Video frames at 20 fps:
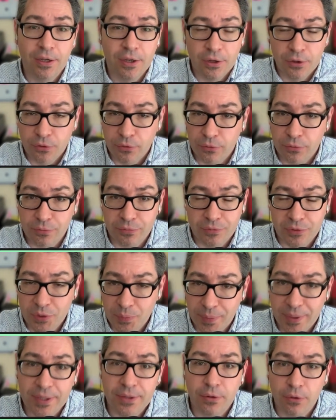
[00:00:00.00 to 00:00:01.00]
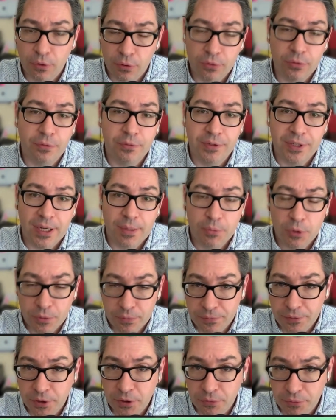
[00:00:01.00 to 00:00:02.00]
you've spent a lot of time
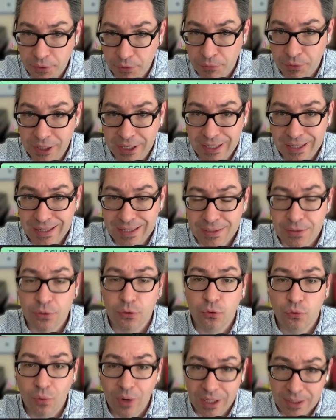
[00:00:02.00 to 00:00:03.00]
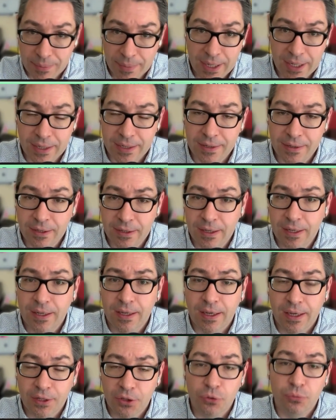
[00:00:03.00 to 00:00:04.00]
configuring Raycast on one Mac,
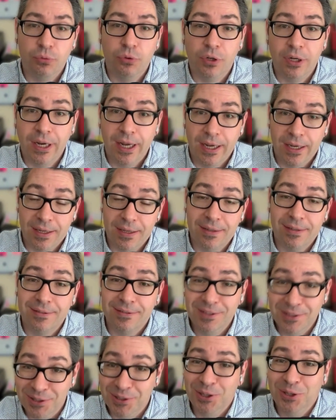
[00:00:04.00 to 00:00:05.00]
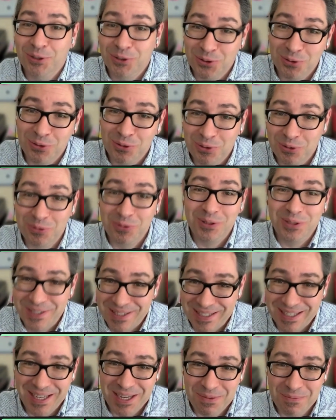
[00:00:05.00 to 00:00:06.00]
and you would like not to do the
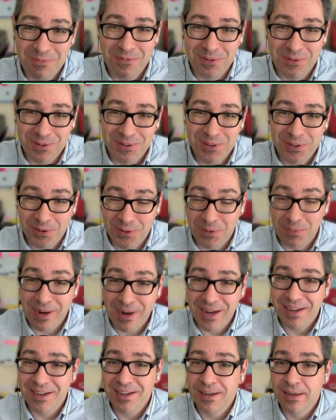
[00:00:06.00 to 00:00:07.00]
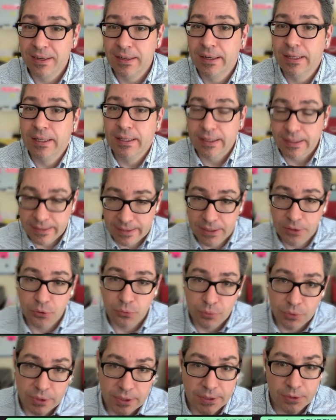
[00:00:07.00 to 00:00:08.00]
same for the other Mac, then you
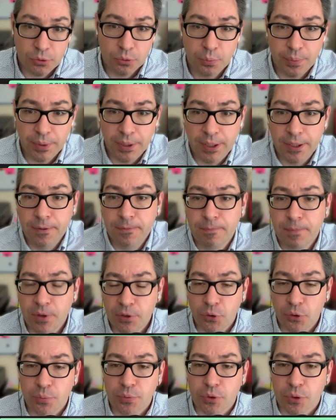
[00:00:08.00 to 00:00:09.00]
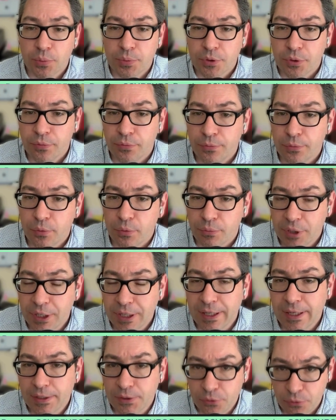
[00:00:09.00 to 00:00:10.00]
would need to pay a subscription for
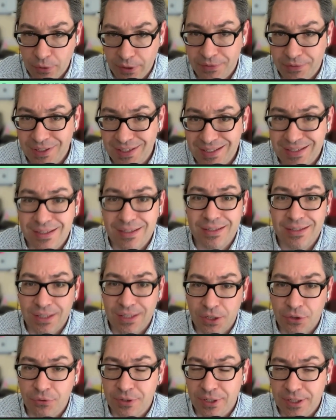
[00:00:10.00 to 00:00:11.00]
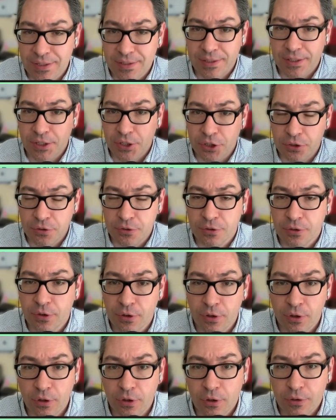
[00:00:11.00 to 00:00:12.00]
Raycast to have this synchronization
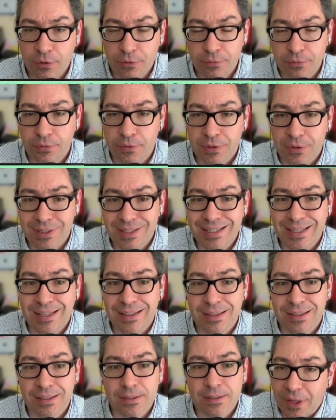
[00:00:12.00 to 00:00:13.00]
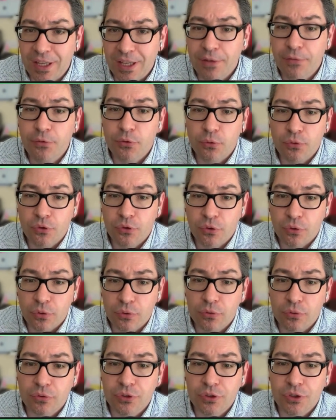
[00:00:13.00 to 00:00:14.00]
of settings. If you
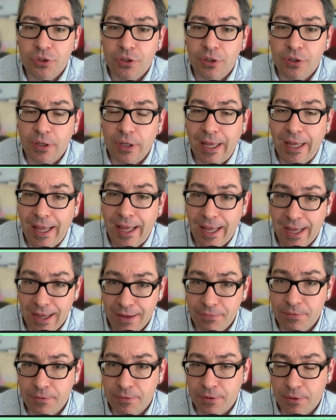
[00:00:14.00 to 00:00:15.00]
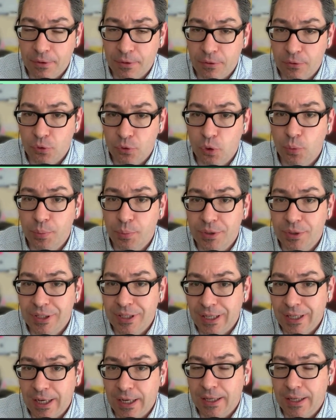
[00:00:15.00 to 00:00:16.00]
don't have an
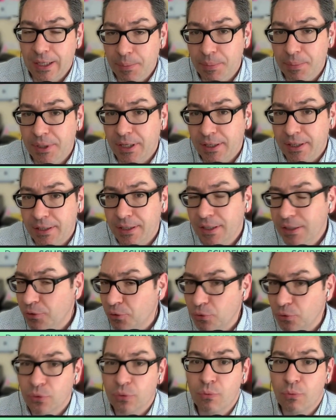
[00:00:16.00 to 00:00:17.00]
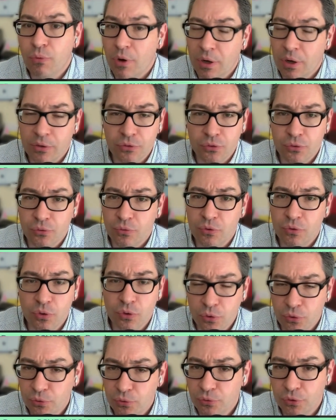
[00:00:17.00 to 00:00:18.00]
OpenAI API key and you don't want to
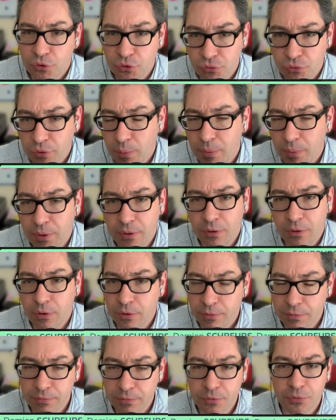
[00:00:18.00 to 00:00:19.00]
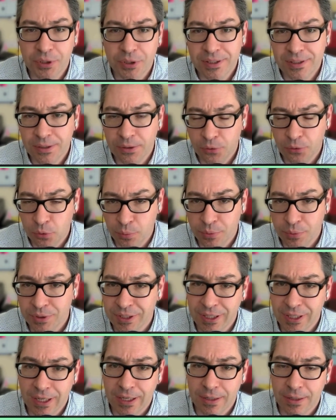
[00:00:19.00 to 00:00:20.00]
go to the trouble of creating an
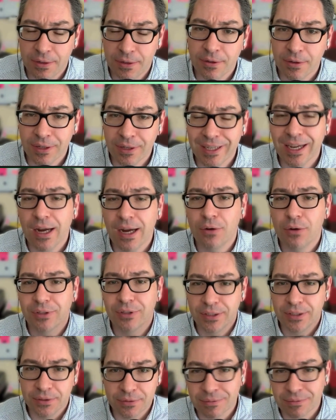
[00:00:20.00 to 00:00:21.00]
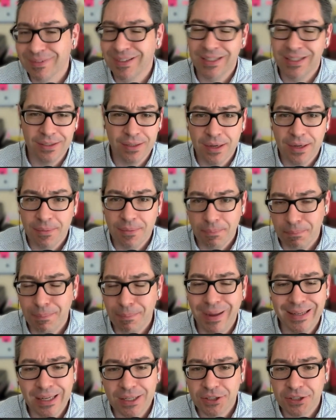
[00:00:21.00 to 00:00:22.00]
OpenAI account and
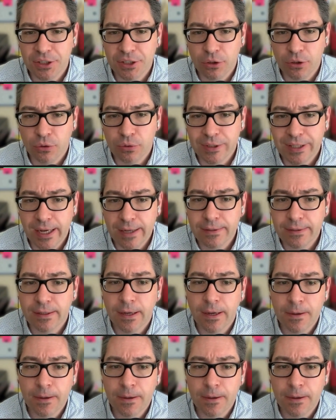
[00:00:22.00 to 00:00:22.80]
managing all that,